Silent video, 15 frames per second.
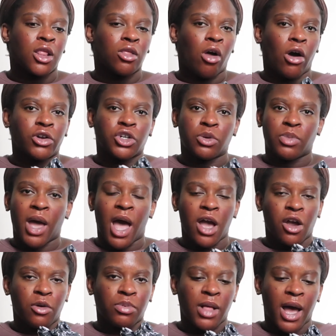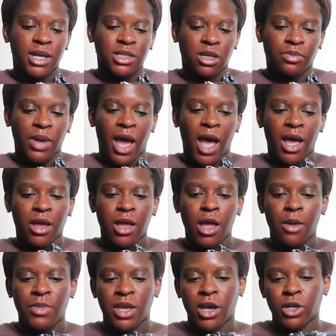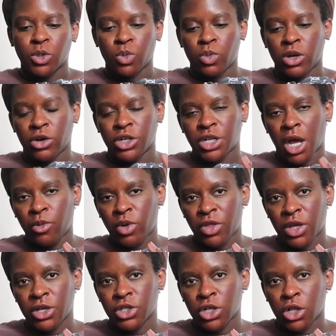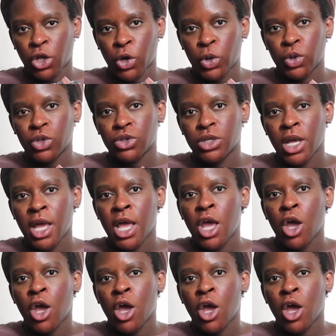laundry bag or plastic bag, because when we were done with his clothes,